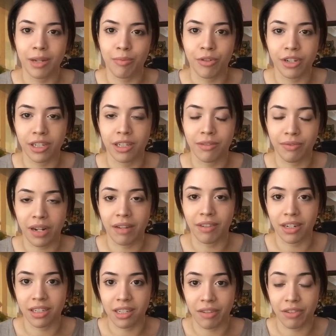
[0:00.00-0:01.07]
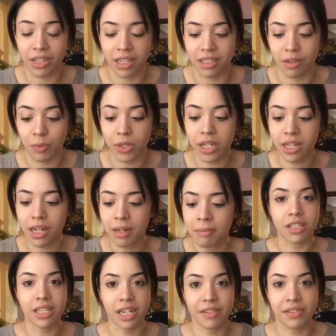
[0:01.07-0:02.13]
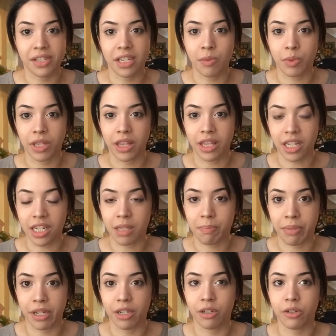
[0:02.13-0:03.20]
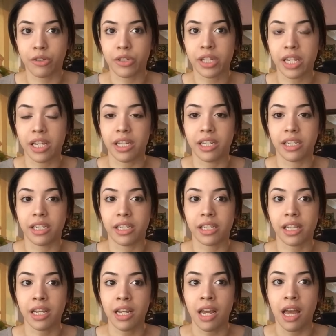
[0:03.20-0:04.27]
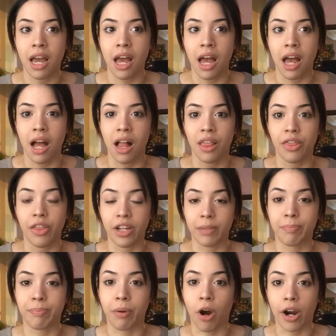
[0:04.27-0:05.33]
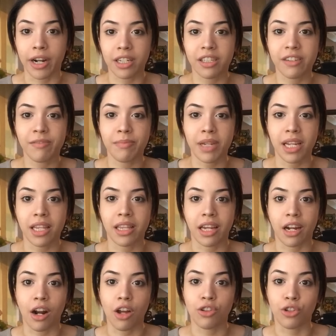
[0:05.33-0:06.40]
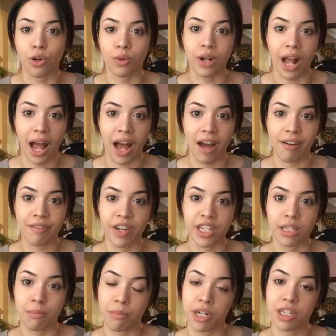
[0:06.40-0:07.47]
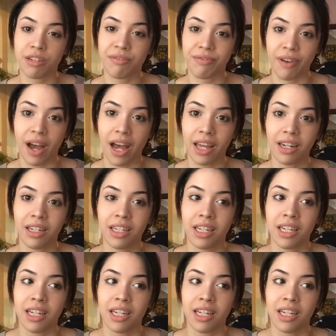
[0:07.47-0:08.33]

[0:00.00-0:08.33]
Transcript: I eat pretty good five out of seven days a week. What else that I've seen with these pills is the parts of me that don't have as much fat